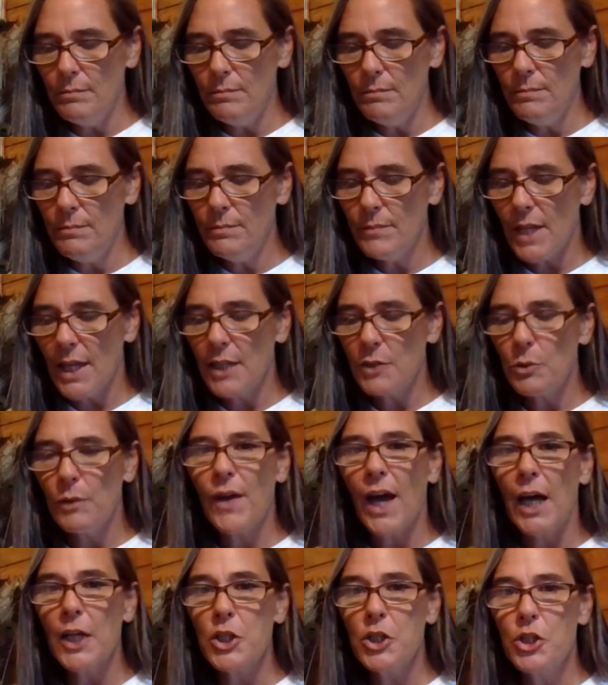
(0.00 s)
is we've
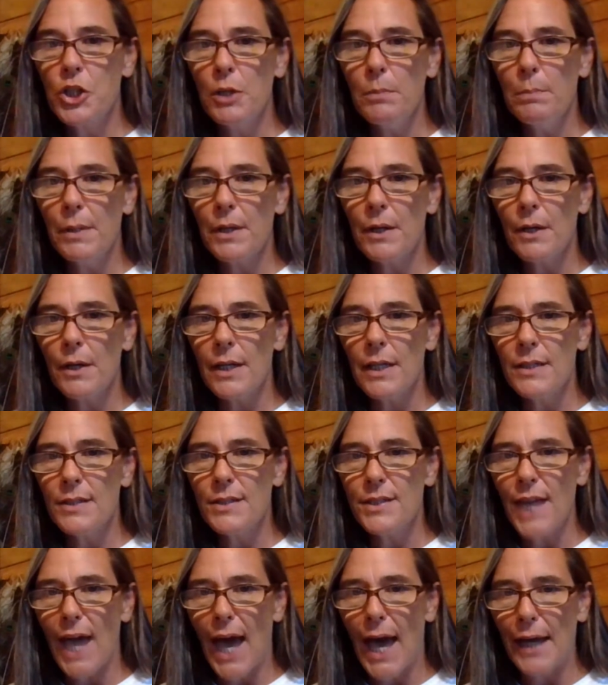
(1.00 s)
got Jupiter and
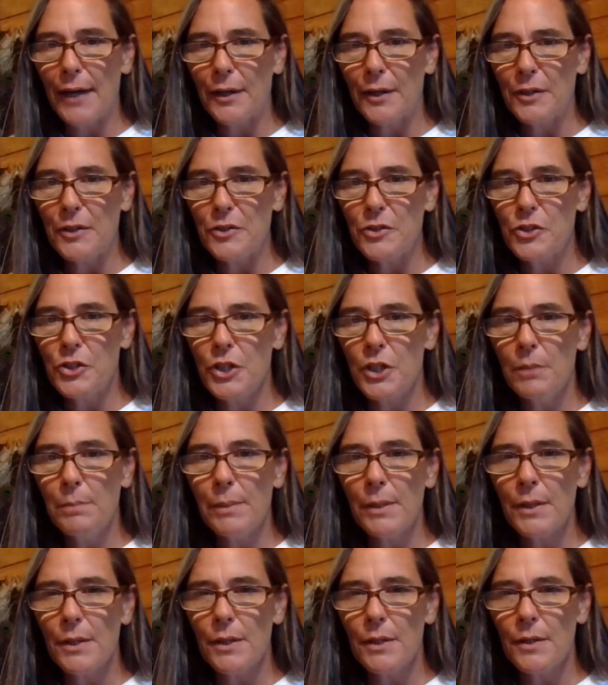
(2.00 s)
Saturn.
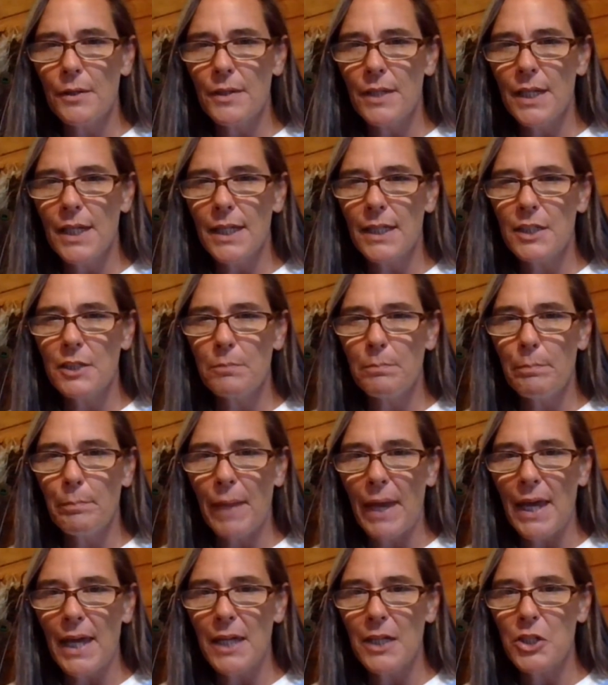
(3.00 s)
Jupiter, the
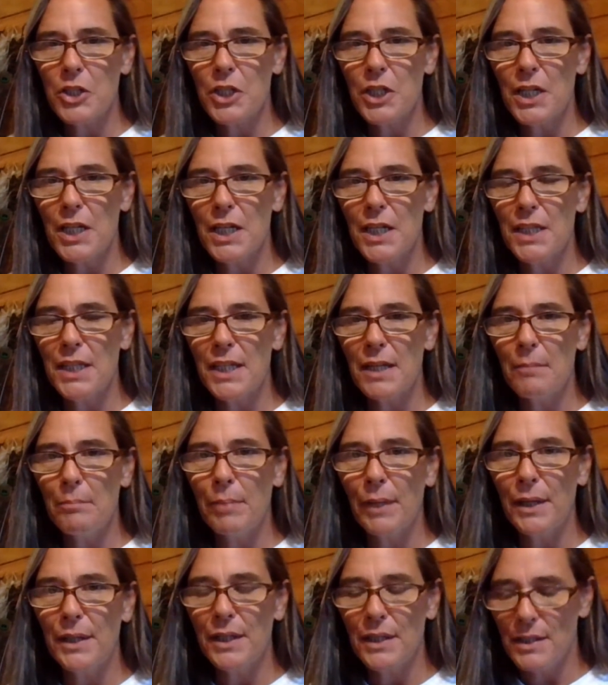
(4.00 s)
expansion, the
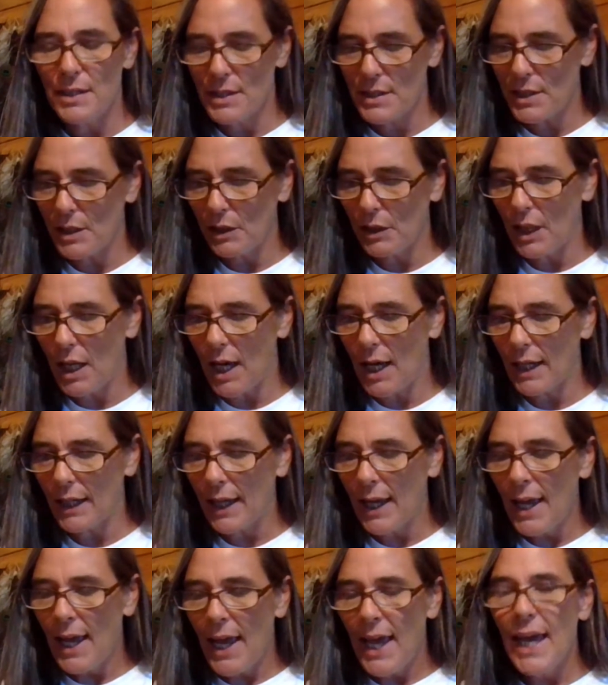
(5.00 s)
abundance, the luck,
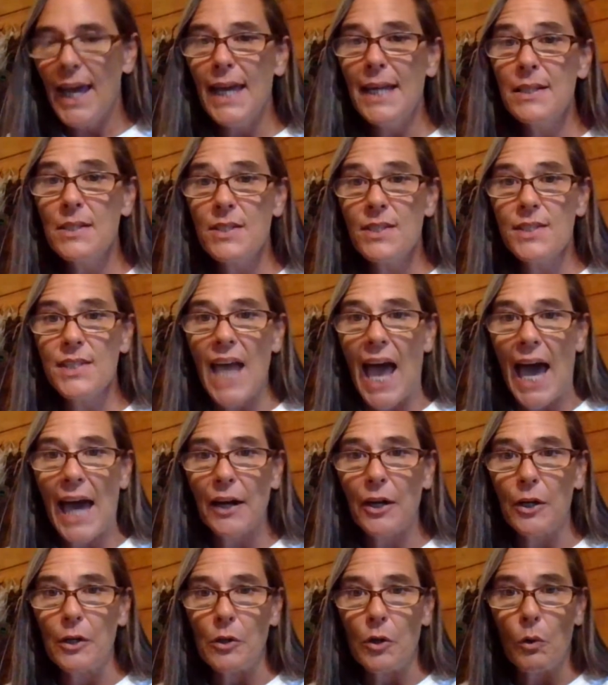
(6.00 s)
and
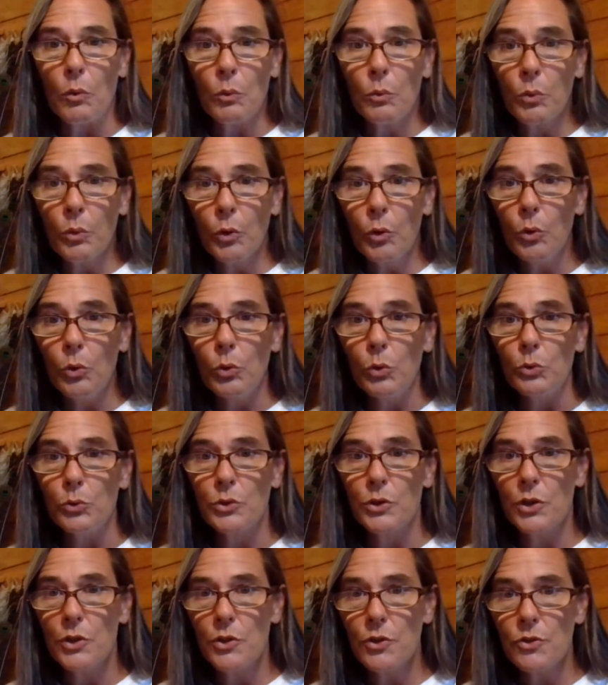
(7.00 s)
Saturn
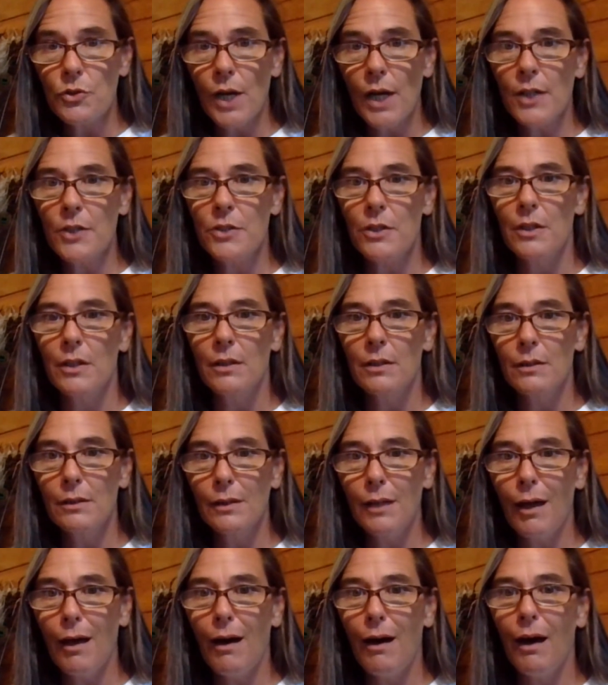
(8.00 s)
rules, structure,
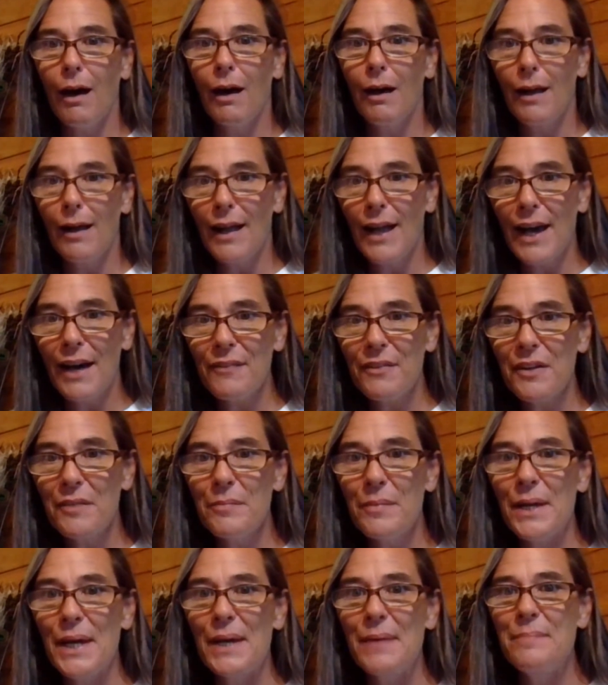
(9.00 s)
law,
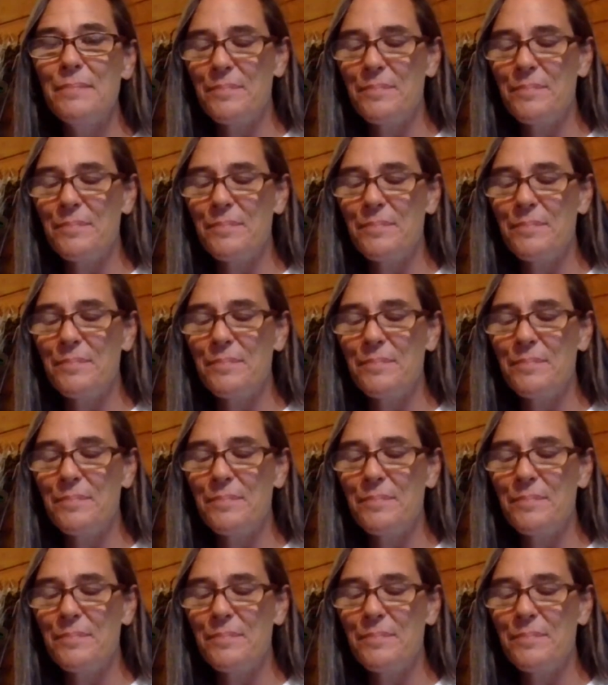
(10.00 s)
government,